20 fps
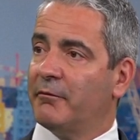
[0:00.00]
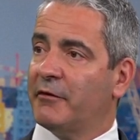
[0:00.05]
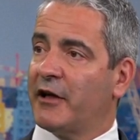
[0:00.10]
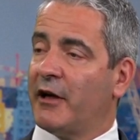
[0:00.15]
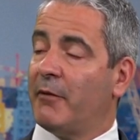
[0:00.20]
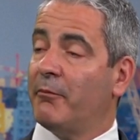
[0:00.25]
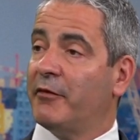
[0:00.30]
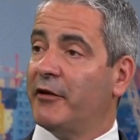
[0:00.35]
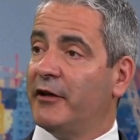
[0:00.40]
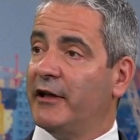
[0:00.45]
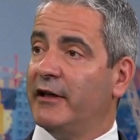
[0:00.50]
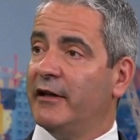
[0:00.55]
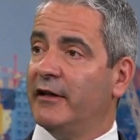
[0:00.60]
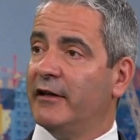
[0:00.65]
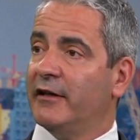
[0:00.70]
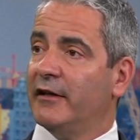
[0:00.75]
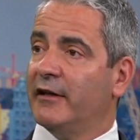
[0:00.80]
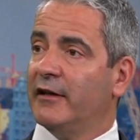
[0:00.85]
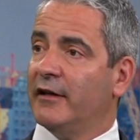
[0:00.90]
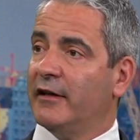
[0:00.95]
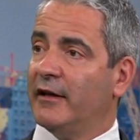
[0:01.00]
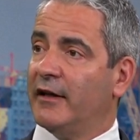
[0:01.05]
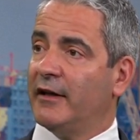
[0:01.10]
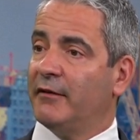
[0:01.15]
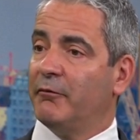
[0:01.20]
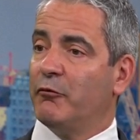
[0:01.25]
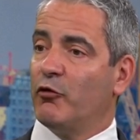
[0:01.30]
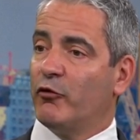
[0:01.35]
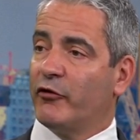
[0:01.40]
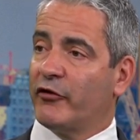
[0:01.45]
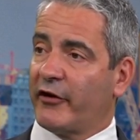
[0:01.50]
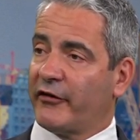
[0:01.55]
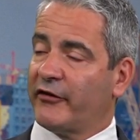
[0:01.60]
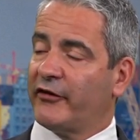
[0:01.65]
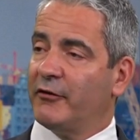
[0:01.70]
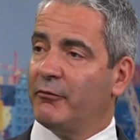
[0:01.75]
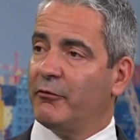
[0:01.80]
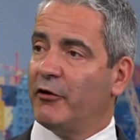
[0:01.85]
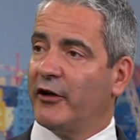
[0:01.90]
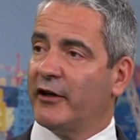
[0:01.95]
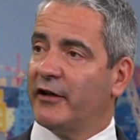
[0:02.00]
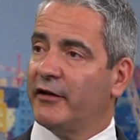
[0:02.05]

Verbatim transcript: company and more trusted by